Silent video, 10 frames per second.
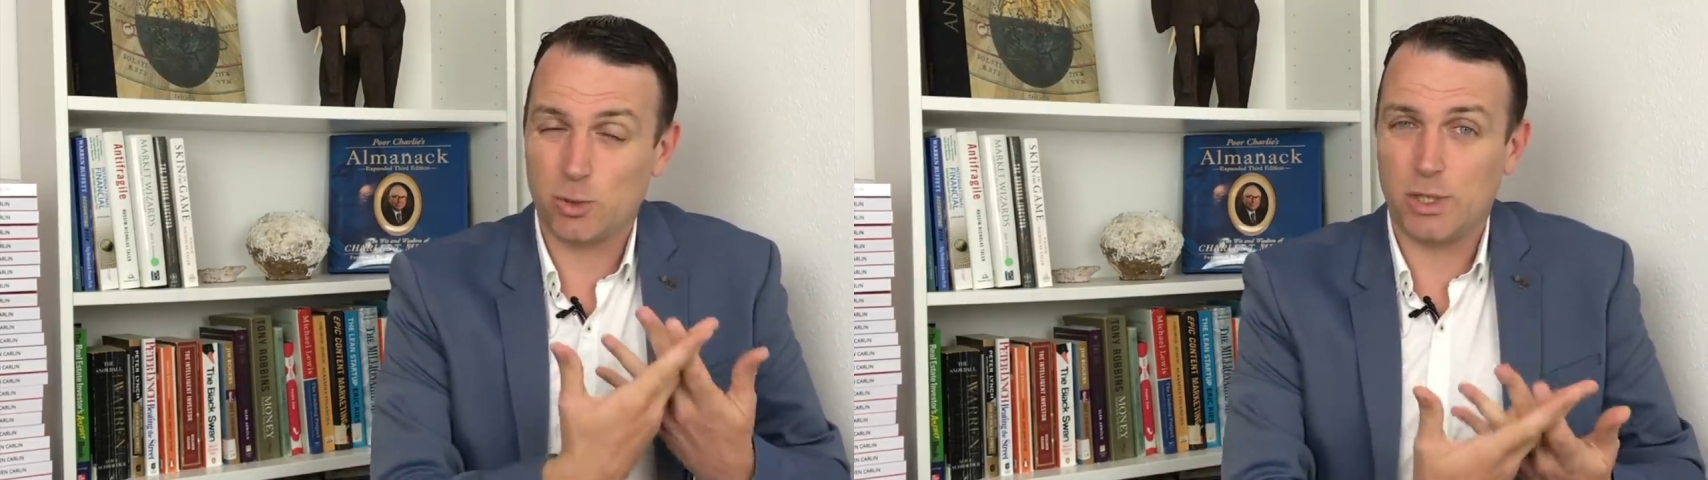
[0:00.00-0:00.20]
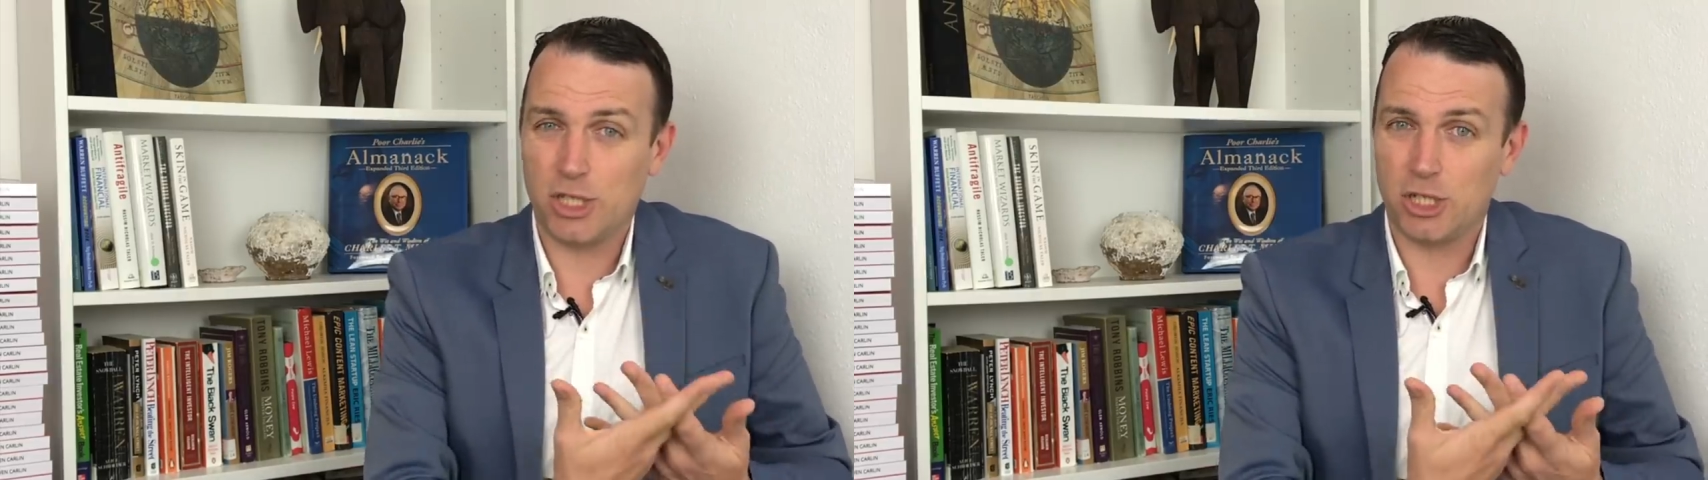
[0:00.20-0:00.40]

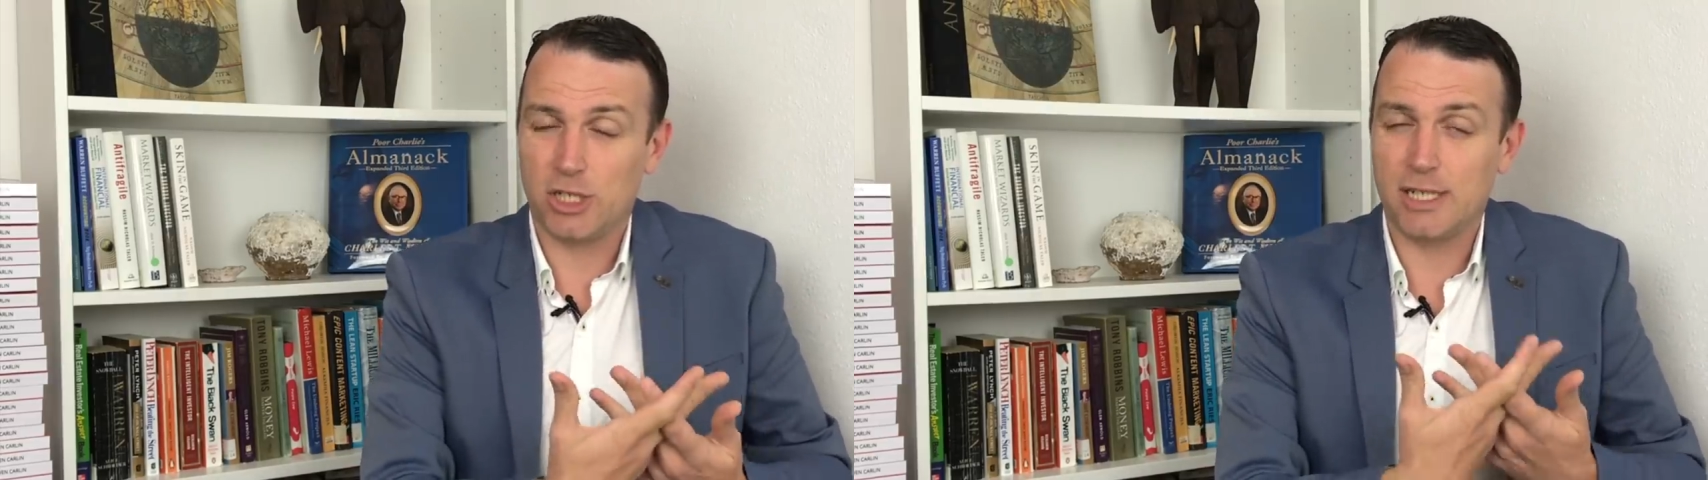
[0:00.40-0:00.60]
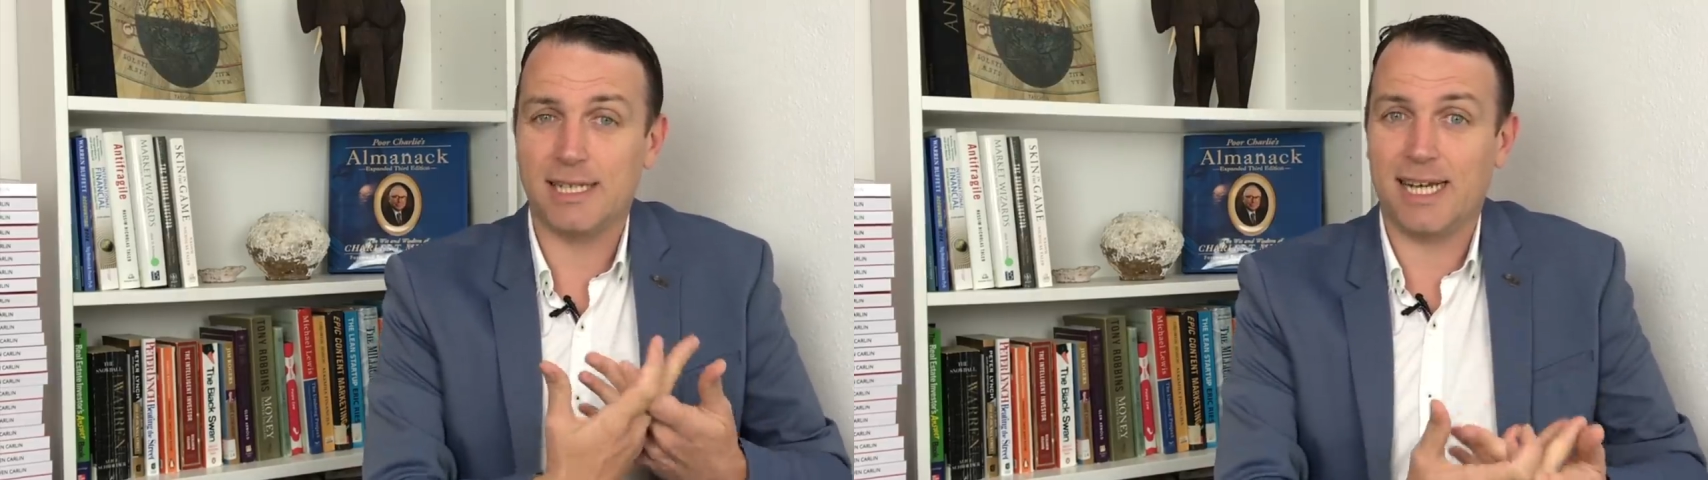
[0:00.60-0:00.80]

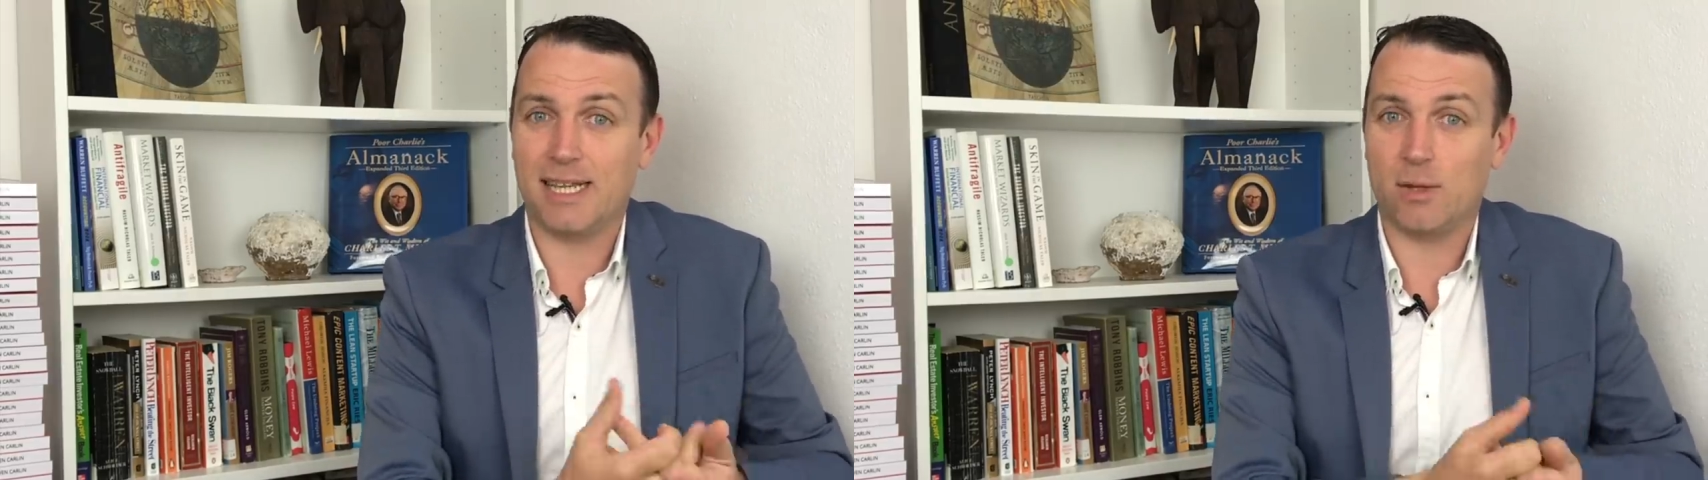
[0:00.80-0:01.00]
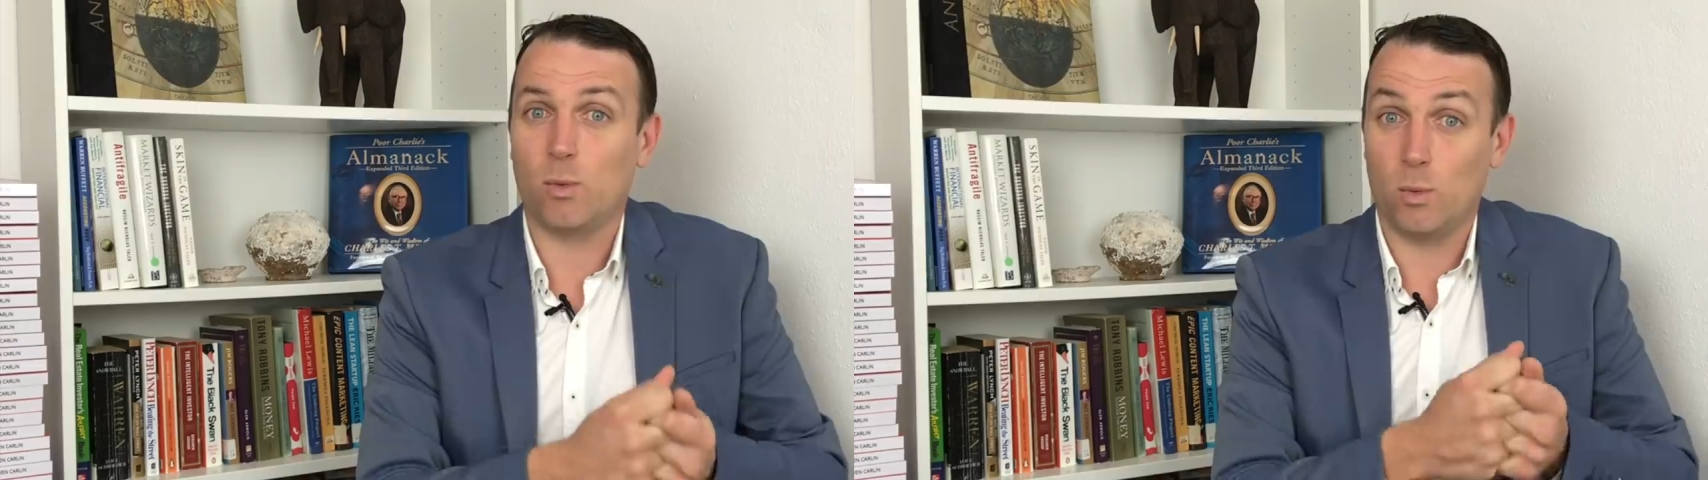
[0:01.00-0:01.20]
return that